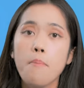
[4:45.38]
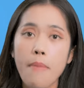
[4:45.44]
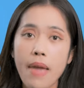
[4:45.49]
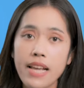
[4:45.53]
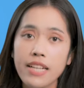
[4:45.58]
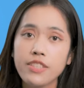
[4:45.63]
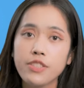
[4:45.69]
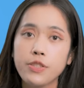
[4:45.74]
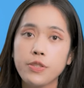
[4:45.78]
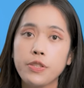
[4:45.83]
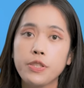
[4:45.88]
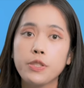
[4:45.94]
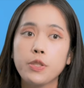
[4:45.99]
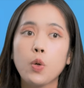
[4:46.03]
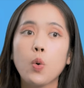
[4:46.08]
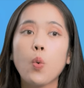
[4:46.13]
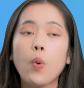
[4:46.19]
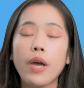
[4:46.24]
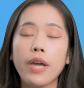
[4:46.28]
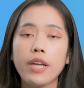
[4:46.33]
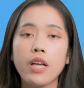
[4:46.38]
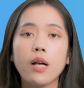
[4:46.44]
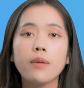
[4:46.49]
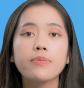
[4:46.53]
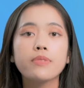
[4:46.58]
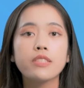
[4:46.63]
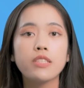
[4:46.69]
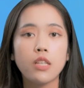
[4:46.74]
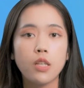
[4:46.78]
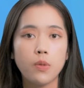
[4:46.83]
make sure the way of
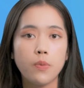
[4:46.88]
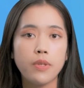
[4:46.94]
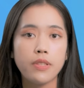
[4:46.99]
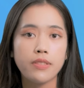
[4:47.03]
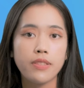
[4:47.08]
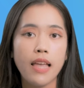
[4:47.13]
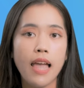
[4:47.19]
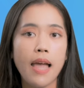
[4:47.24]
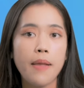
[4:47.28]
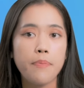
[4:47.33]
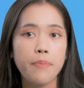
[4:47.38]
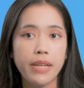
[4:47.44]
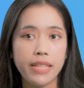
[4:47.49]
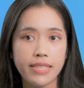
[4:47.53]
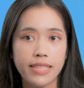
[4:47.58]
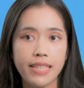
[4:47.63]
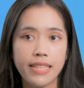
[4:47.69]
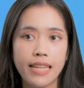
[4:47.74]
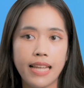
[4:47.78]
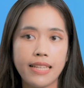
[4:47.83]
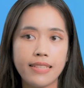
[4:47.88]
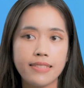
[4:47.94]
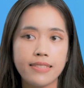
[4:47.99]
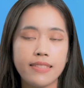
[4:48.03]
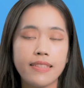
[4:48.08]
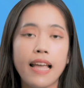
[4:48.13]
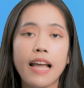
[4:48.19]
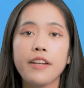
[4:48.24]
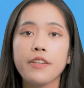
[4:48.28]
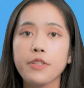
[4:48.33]
service and maintenance
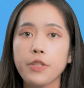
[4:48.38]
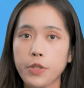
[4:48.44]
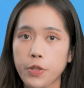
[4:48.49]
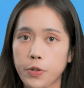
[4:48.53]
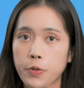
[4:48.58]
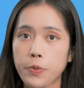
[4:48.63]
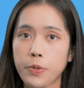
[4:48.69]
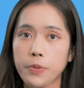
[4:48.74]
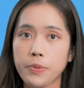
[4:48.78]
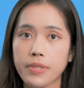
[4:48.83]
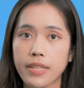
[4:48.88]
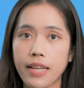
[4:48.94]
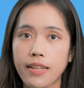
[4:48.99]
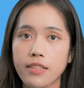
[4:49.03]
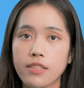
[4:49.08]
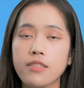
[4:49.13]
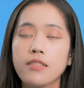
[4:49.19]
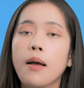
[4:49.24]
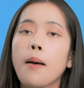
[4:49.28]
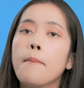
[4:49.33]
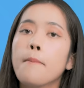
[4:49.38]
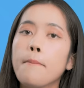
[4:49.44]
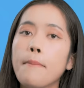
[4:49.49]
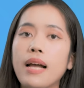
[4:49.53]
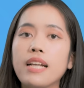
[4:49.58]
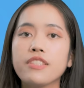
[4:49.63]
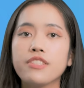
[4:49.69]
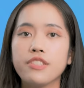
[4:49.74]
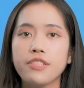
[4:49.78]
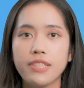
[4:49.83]
that you will get
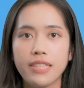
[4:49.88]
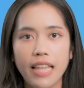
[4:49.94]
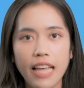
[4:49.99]
match your